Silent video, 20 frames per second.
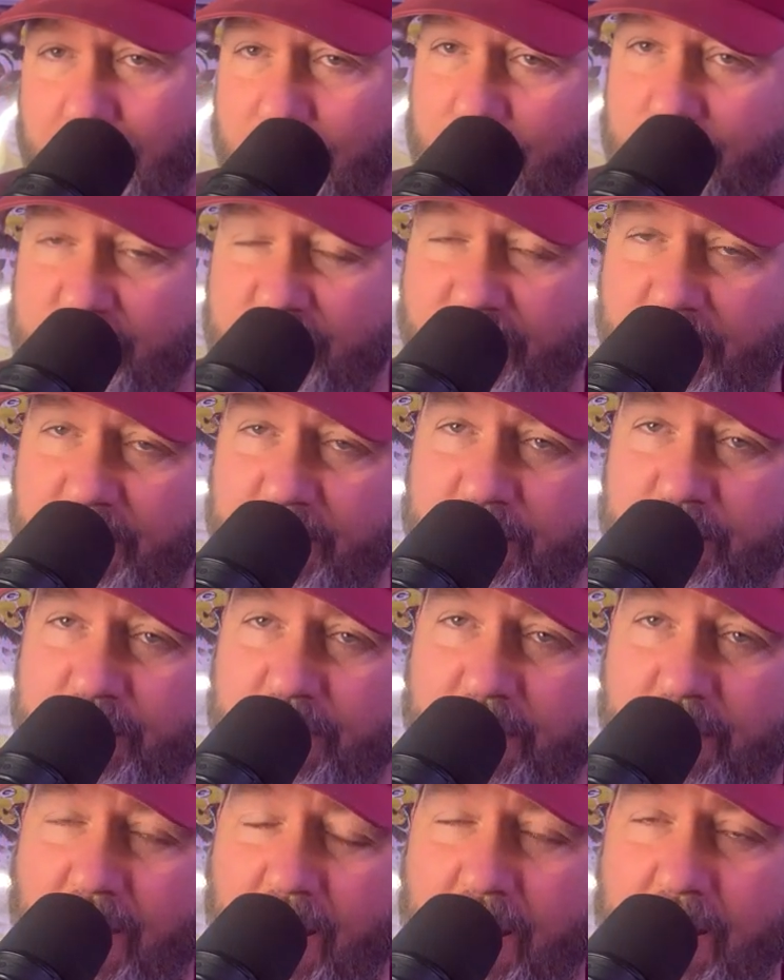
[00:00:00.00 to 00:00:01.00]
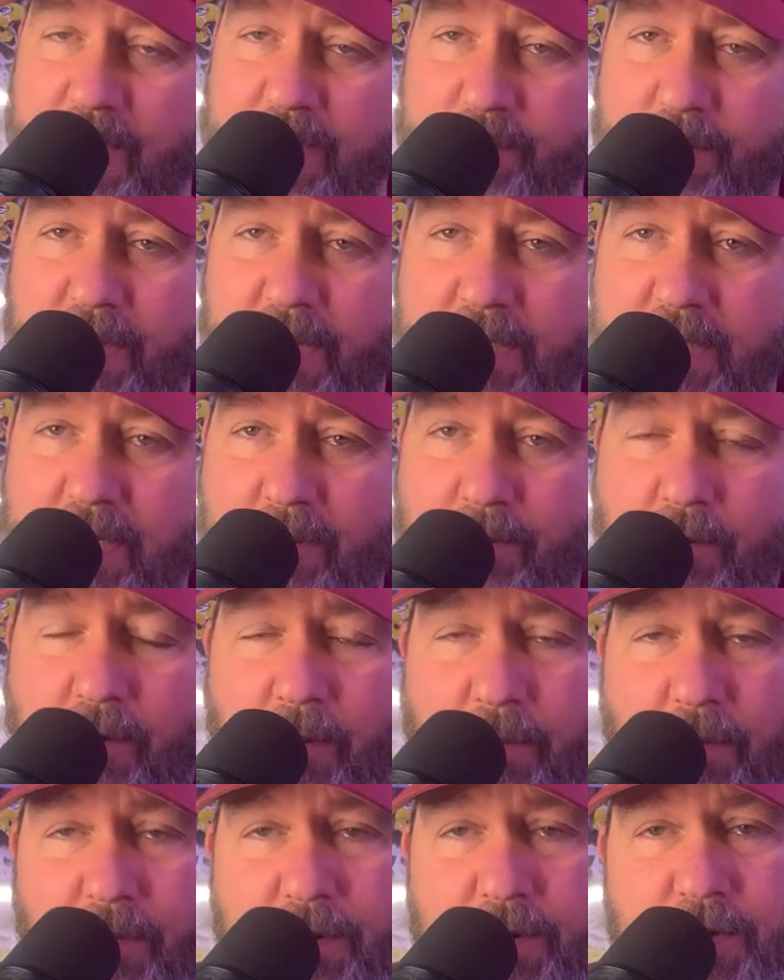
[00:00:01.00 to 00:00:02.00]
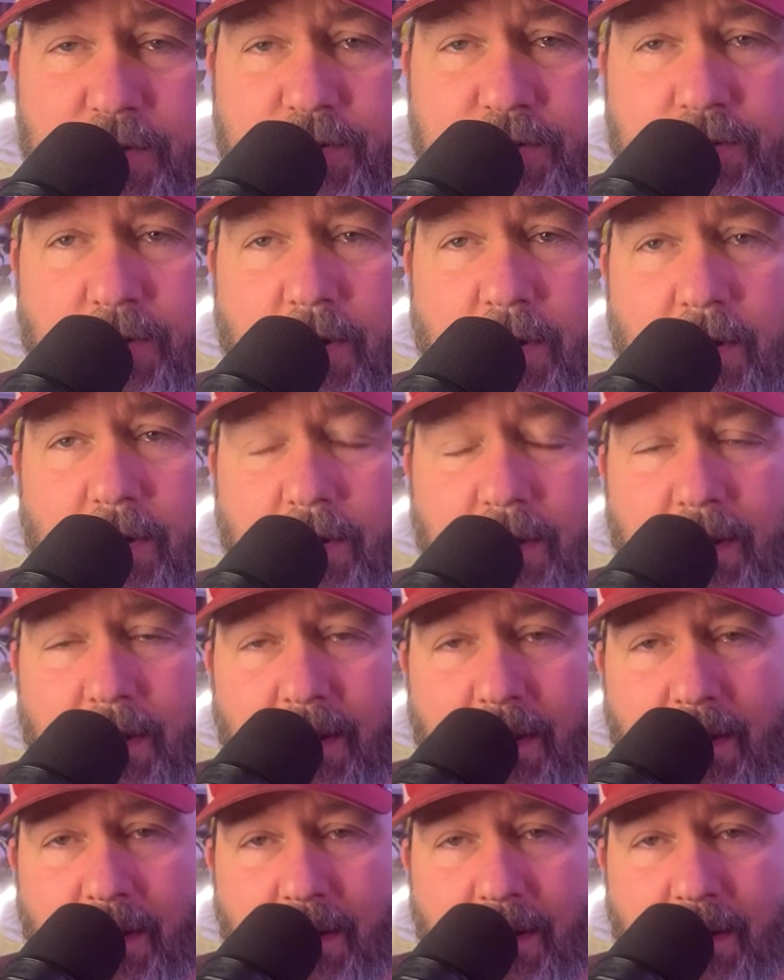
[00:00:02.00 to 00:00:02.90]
who's finishing college basketball pretty strong.